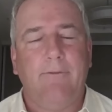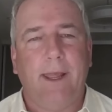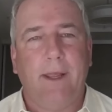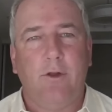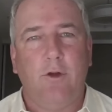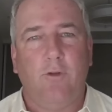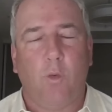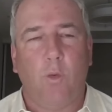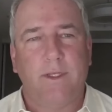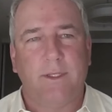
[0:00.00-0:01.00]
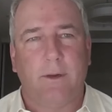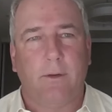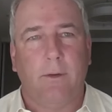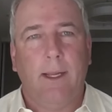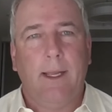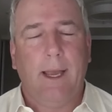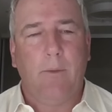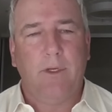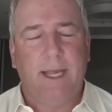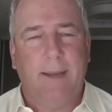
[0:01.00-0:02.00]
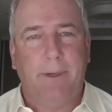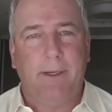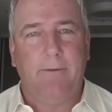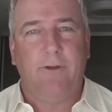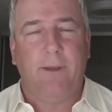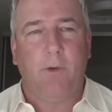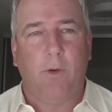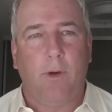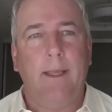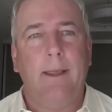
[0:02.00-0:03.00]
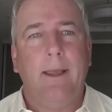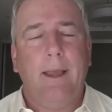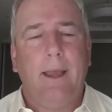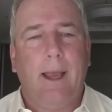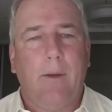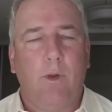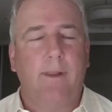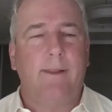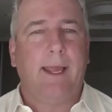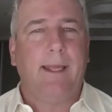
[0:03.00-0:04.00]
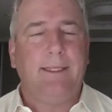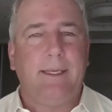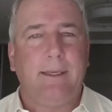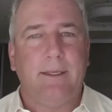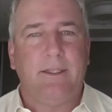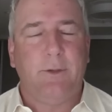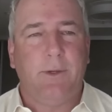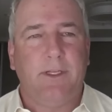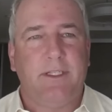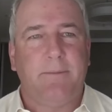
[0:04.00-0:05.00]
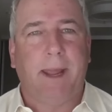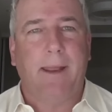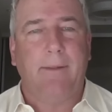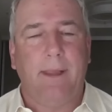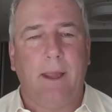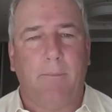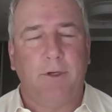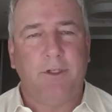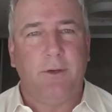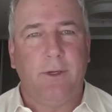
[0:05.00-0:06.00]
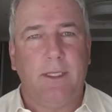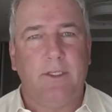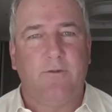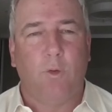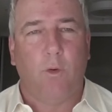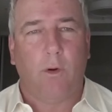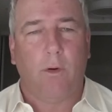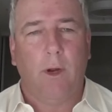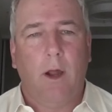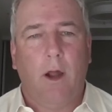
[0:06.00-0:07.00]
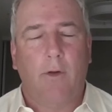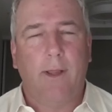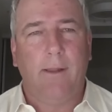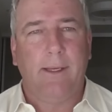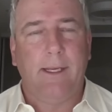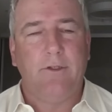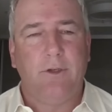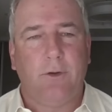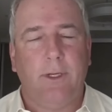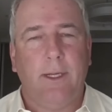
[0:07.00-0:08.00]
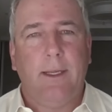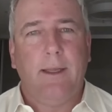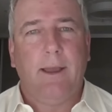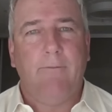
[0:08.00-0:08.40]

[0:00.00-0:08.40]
in Vancouver, Whistler, which happened in February. Really, the idea is to expand the opportunities for our ill and injured